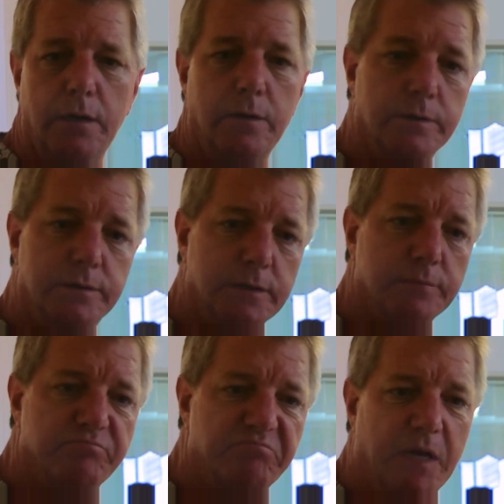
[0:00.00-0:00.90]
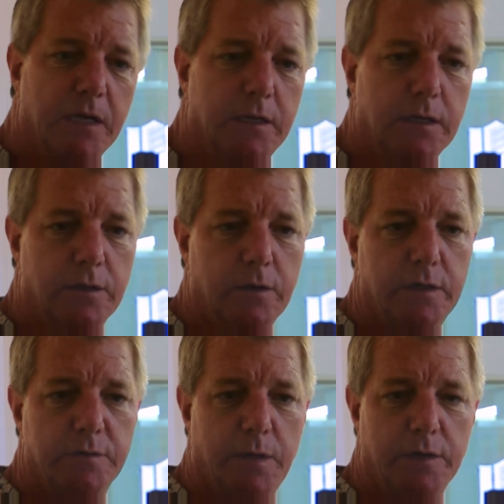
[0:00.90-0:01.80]
who was in
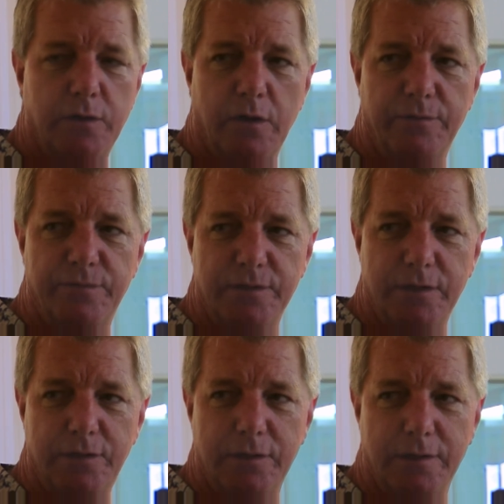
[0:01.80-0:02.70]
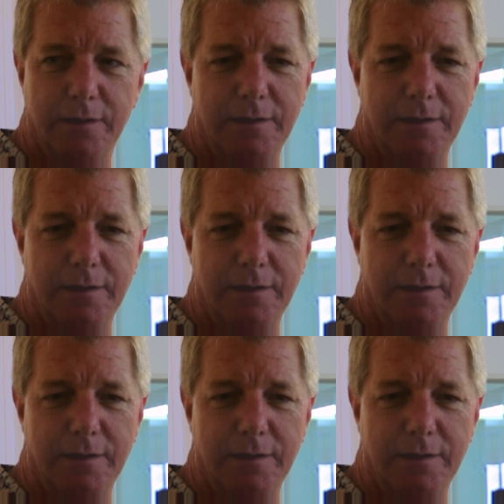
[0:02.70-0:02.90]
1930s Montreal physician.